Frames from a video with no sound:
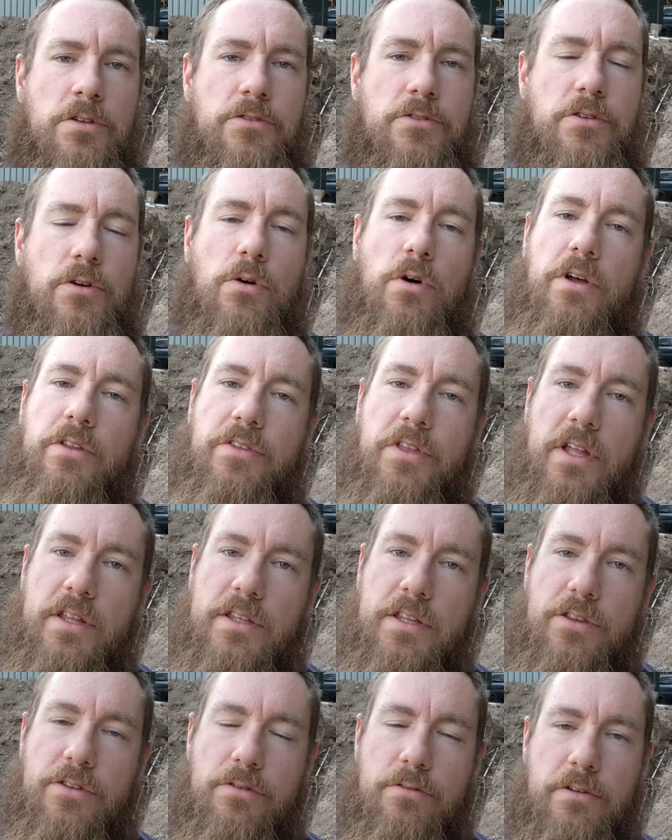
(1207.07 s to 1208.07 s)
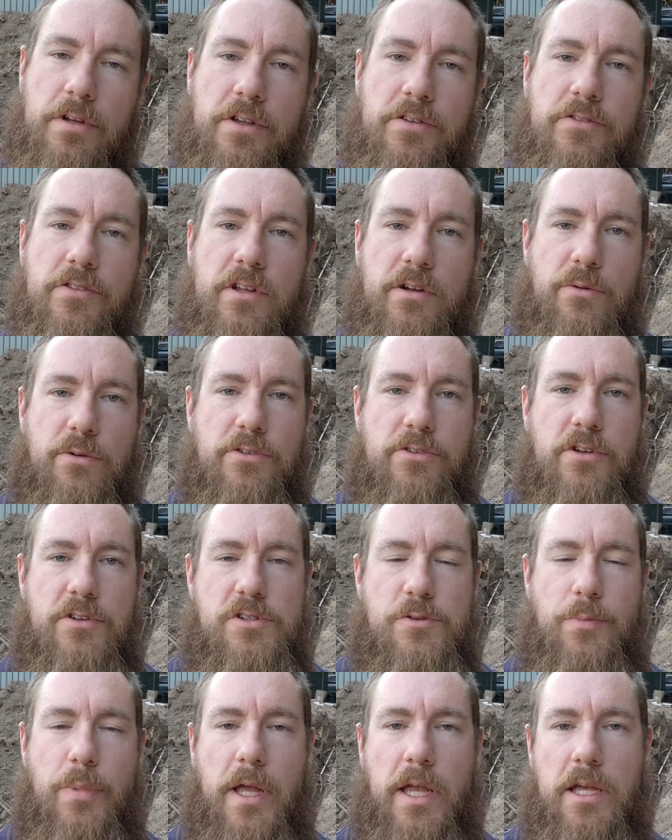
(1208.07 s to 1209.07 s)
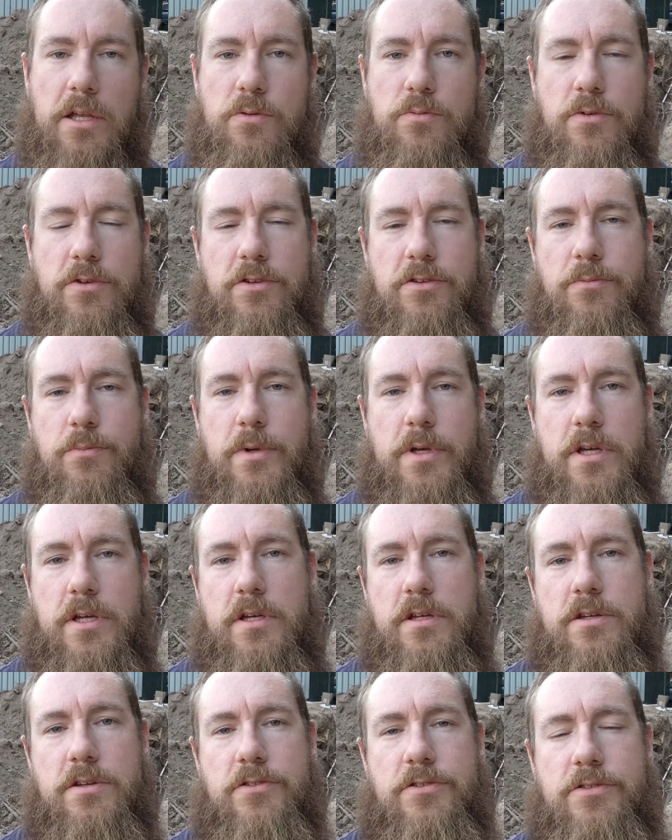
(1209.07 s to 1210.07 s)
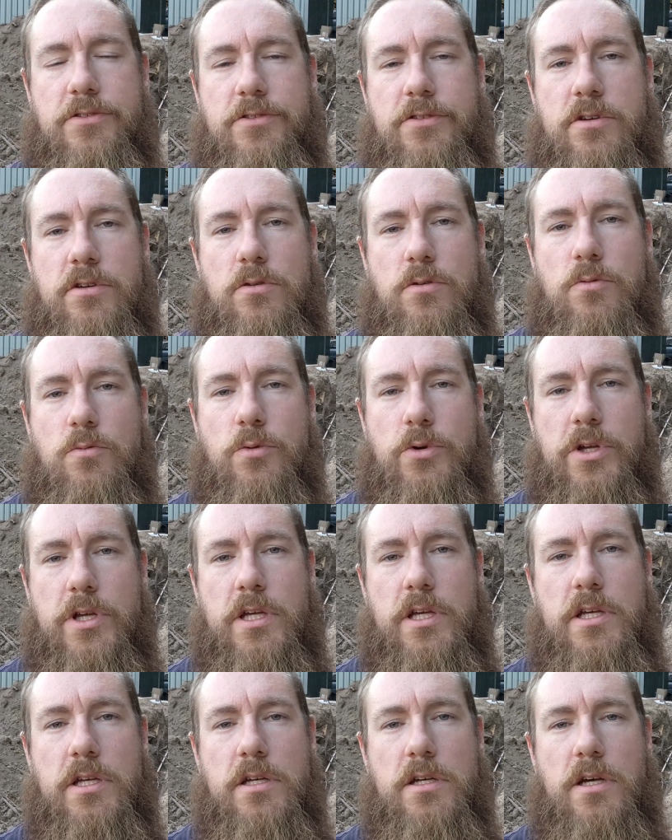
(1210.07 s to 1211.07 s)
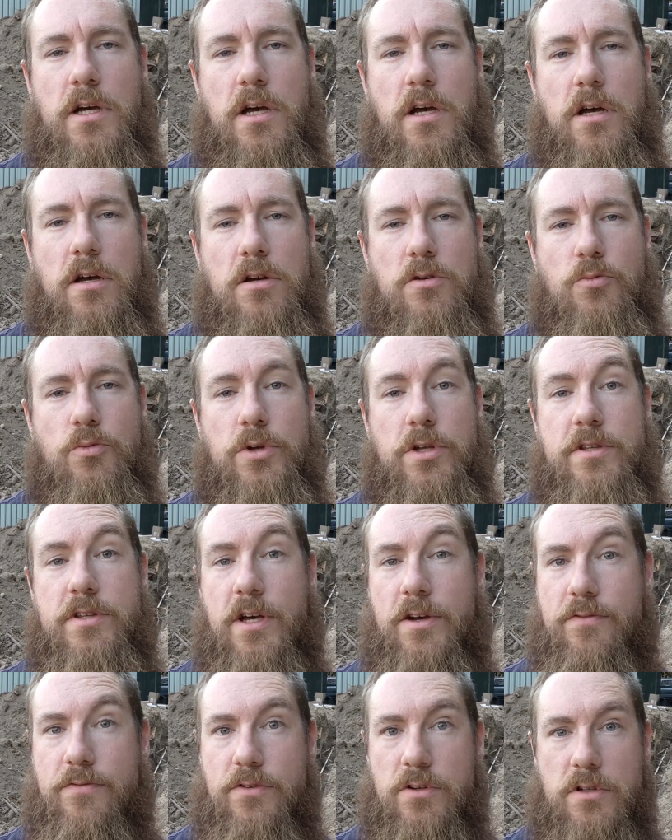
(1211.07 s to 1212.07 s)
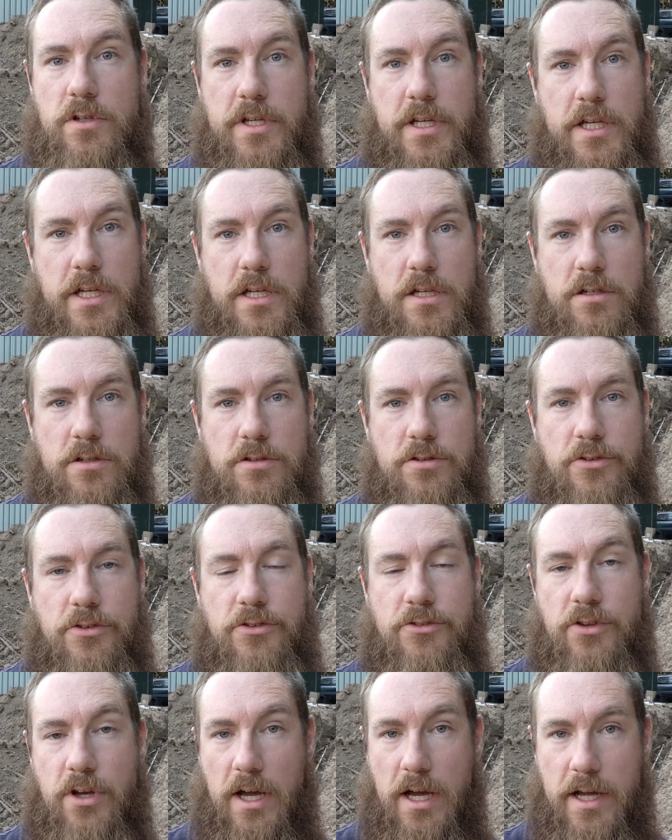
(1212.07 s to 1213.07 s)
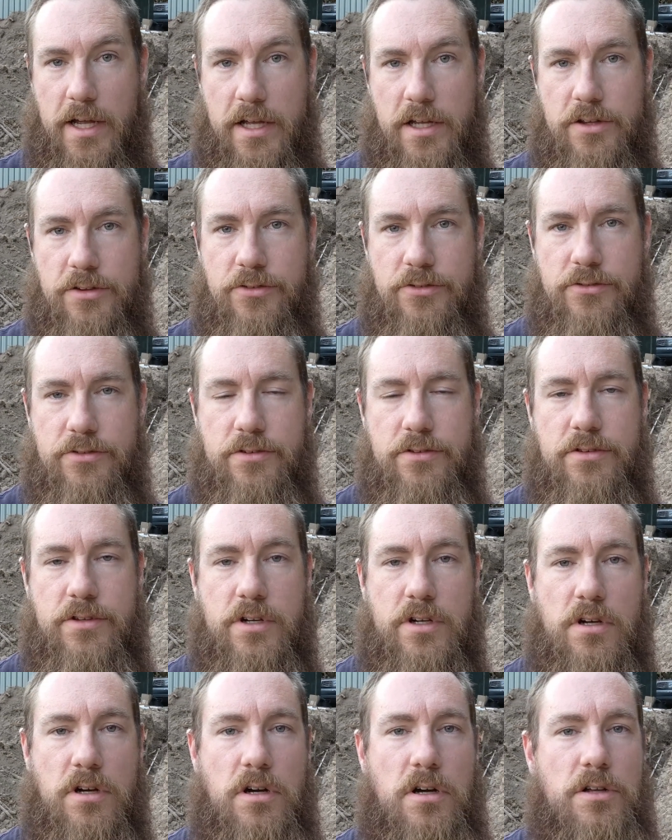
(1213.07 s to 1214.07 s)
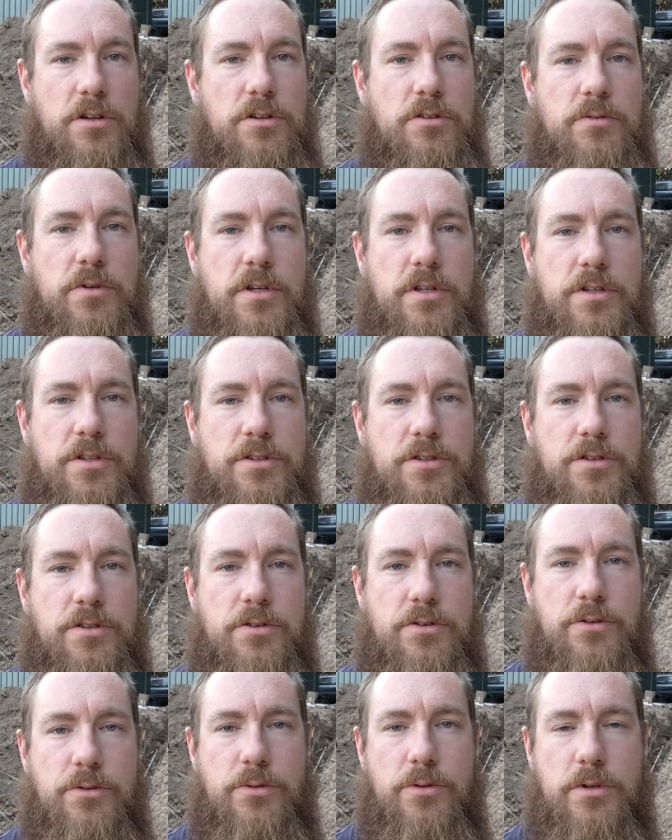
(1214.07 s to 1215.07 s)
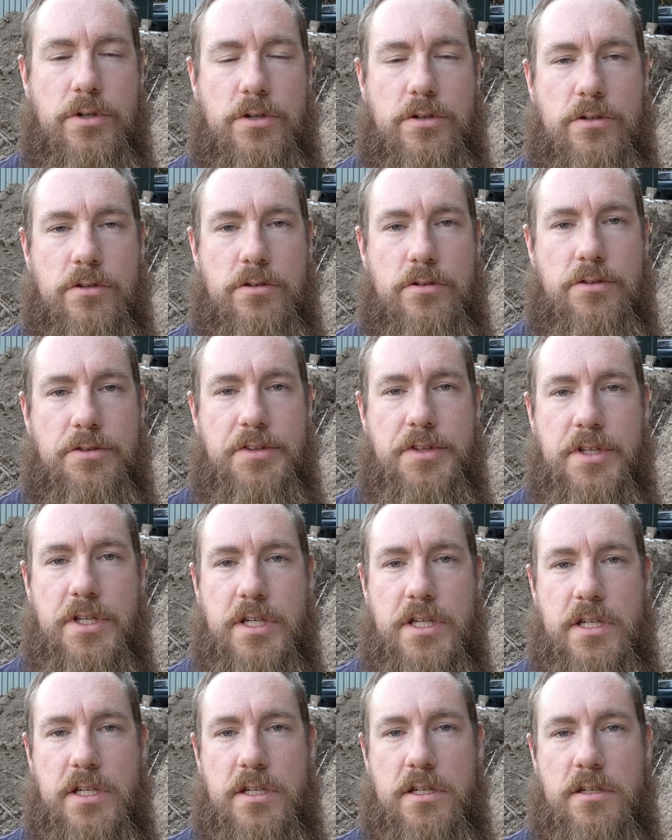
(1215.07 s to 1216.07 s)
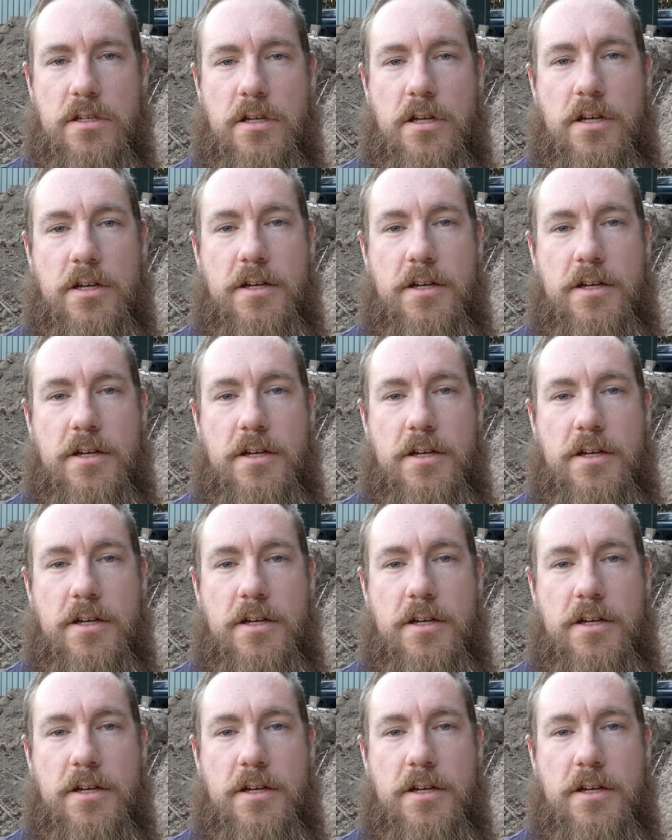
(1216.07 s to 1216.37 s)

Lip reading: So I think that the reason they were such a pain was because we definitely sized the conduit to the